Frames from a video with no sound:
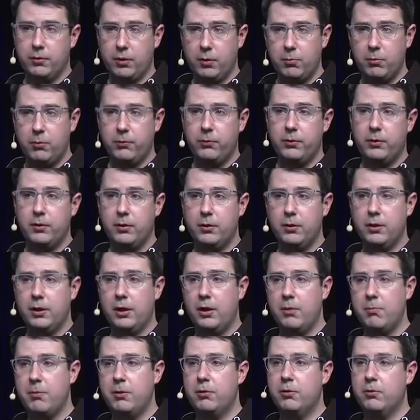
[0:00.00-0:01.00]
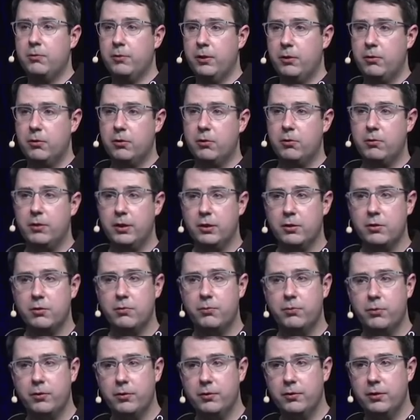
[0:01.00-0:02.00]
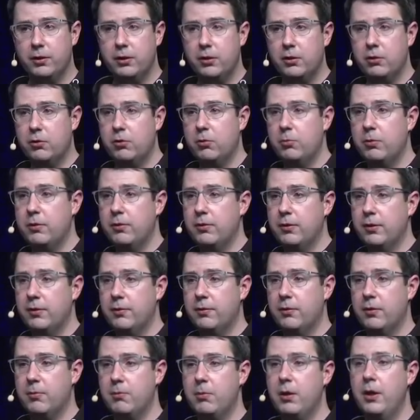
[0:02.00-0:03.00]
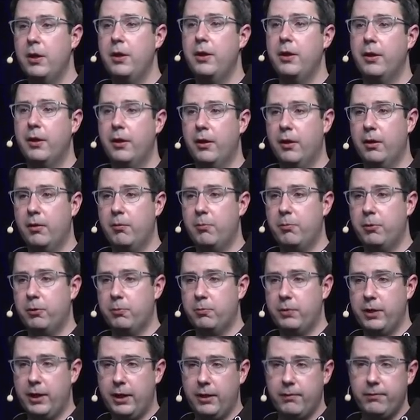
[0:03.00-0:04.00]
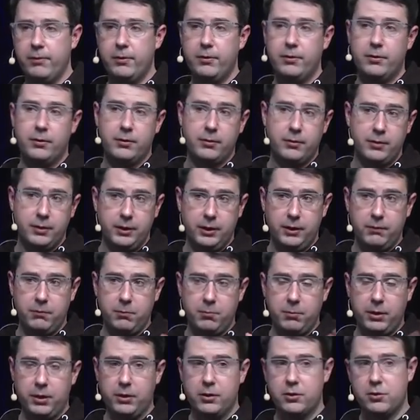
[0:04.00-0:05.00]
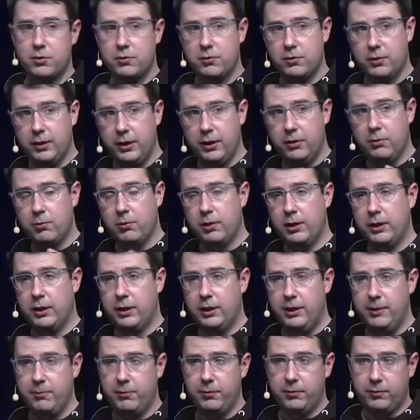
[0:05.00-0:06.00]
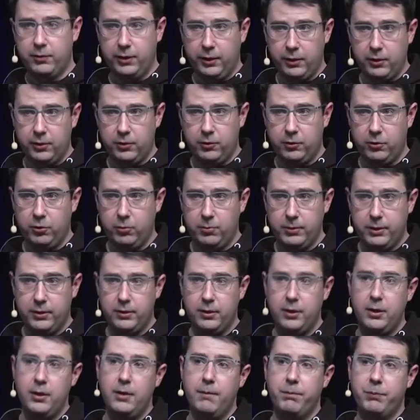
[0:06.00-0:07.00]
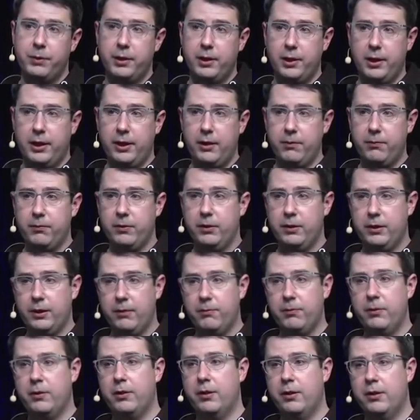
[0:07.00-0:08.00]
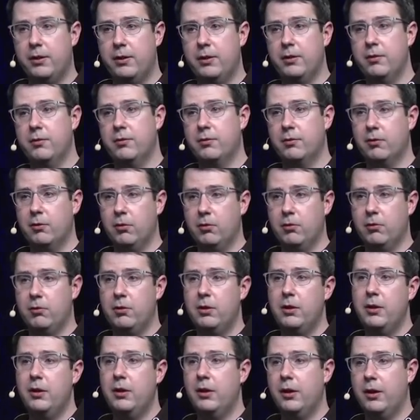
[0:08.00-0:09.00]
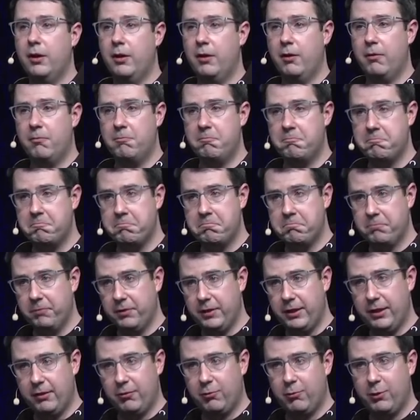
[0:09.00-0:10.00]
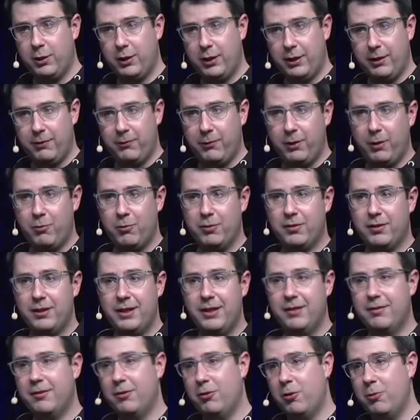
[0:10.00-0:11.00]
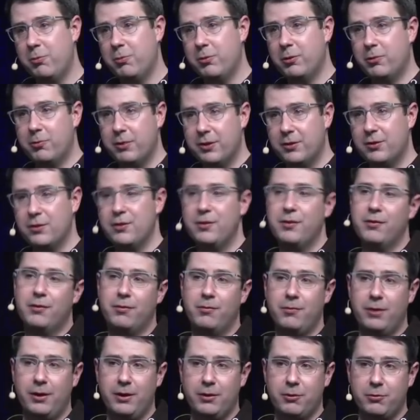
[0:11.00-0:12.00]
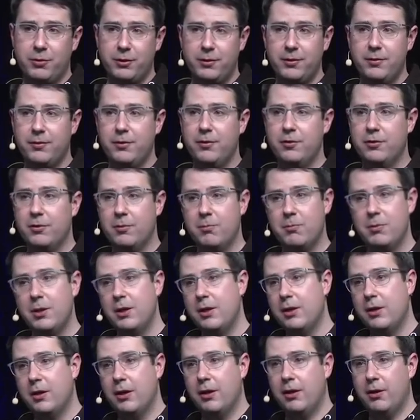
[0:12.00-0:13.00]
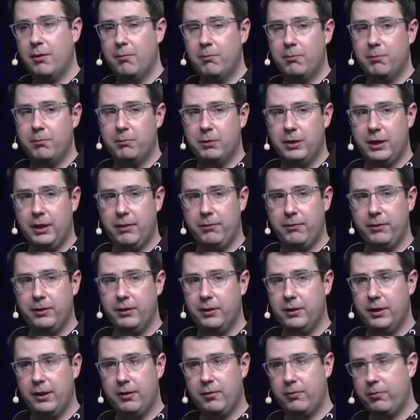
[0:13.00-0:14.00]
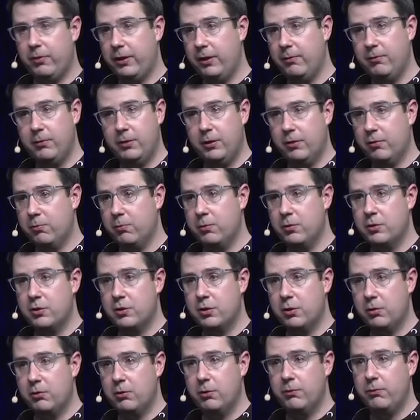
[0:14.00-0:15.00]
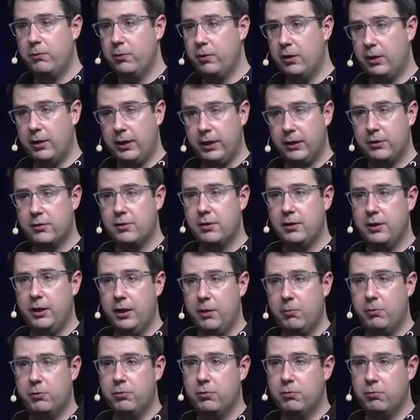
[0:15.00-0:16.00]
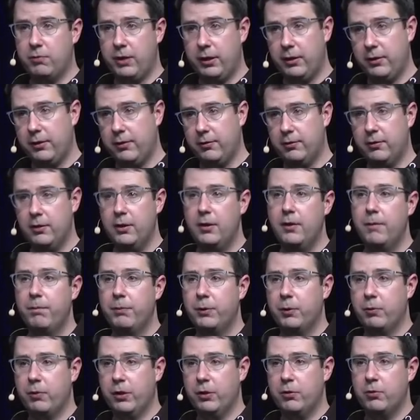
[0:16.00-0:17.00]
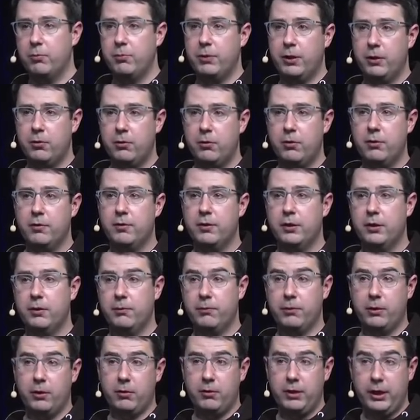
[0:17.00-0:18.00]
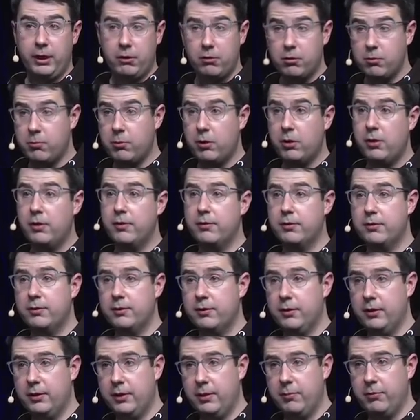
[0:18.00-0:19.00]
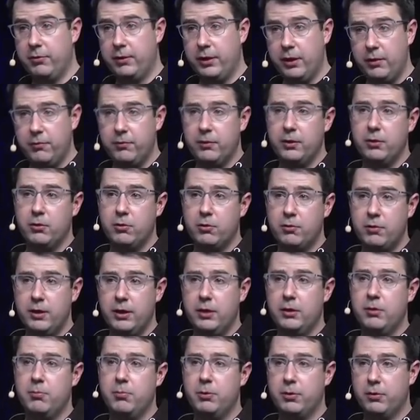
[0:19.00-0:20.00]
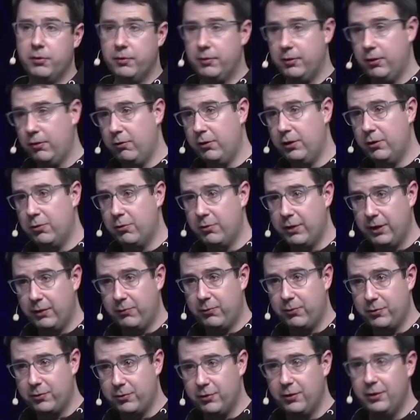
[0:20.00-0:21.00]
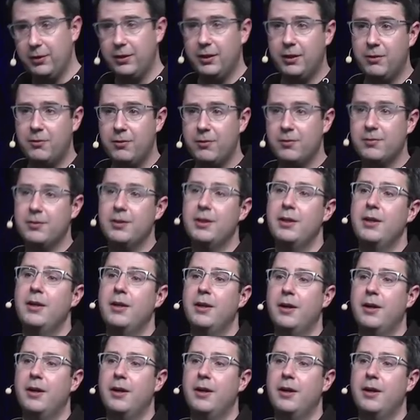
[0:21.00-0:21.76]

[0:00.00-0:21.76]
some of the elements of error correction for a single qubit system, um, but we haven't even managed today to like keep a single qubit alive indefinitely. So um, that's why I, I, would say it's an open question, it's a valid criticism. Um, I think the next five years will show if we are actually able to run this quantum errors and if our error models uh, themselves are correct, because they're only correct for certain errors,